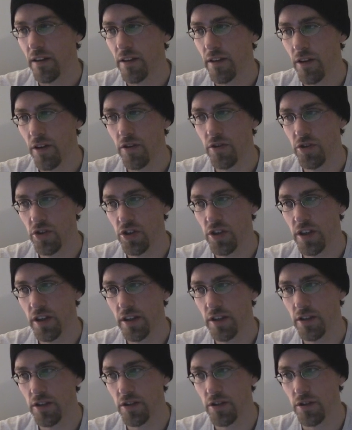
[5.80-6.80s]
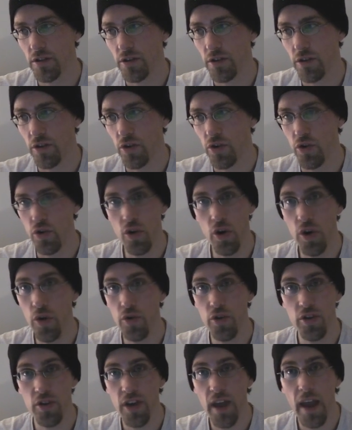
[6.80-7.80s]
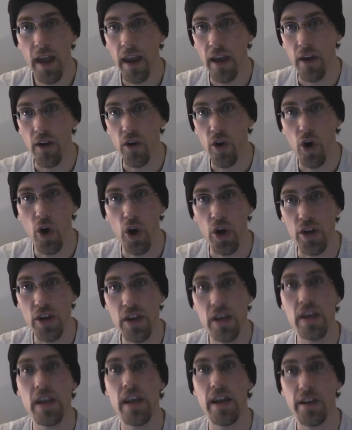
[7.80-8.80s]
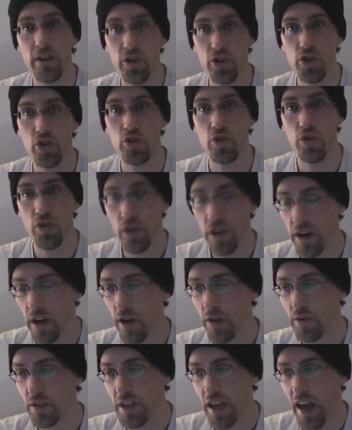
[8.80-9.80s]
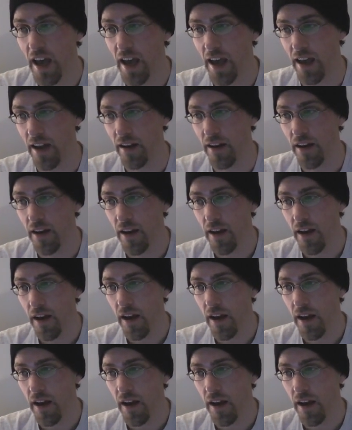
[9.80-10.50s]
There's this new thing called Nick Studio 10.